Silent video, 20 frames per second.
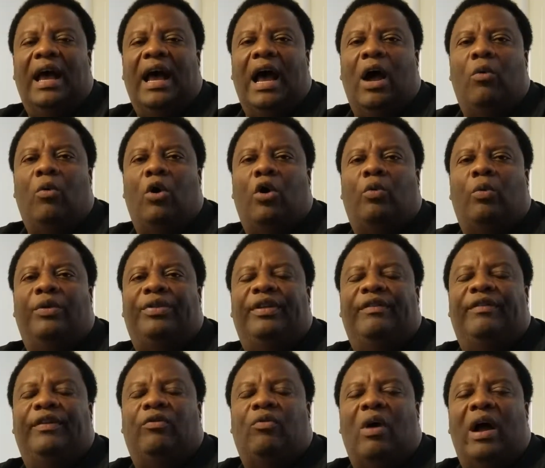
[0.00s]
I work with a
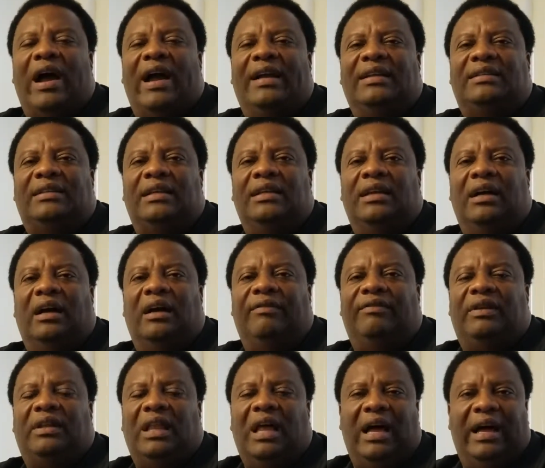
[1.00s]
variety
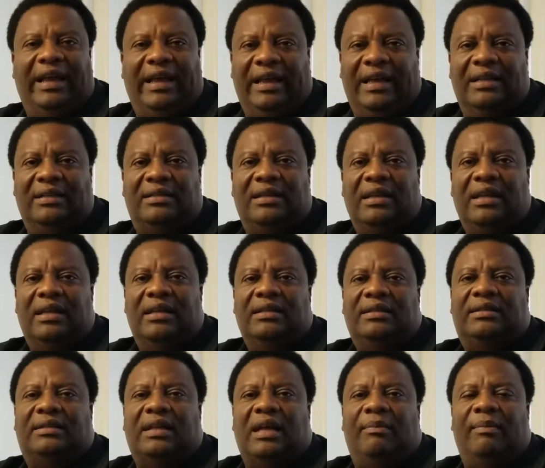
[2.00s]
of clients,
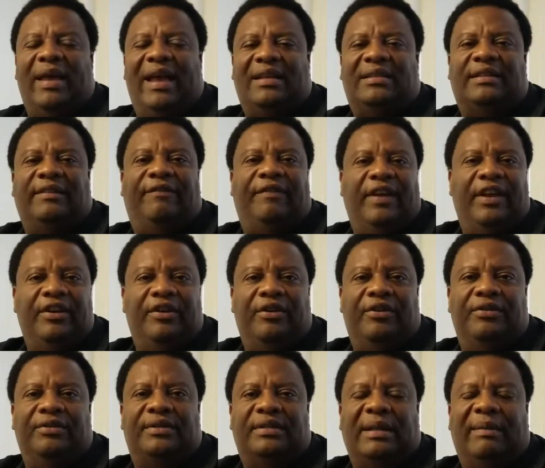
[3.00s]
some
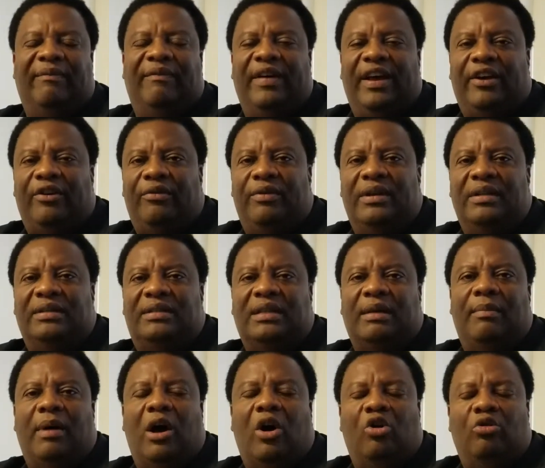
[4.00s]
ex-offenders, some veterans,
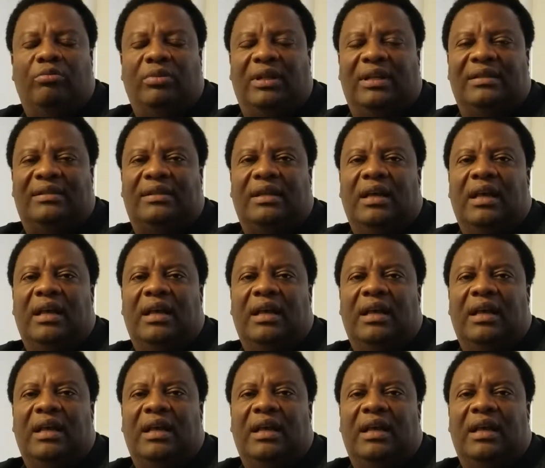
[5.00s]
some homeless